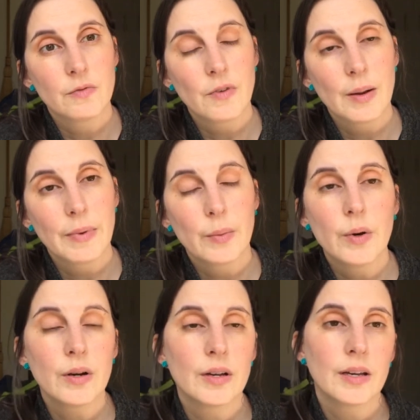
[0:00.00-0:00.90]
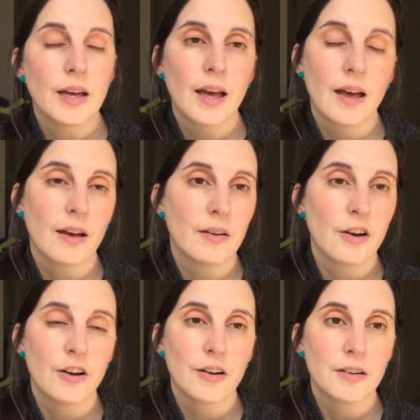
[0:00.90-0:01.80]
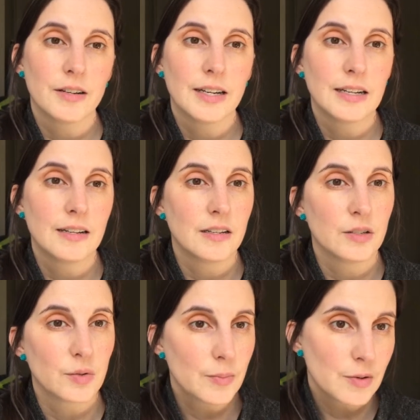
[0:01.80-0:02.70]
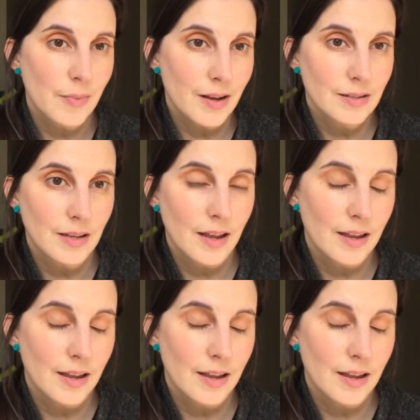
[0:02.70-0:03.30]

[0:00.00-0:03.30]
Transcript: find my work are in the description box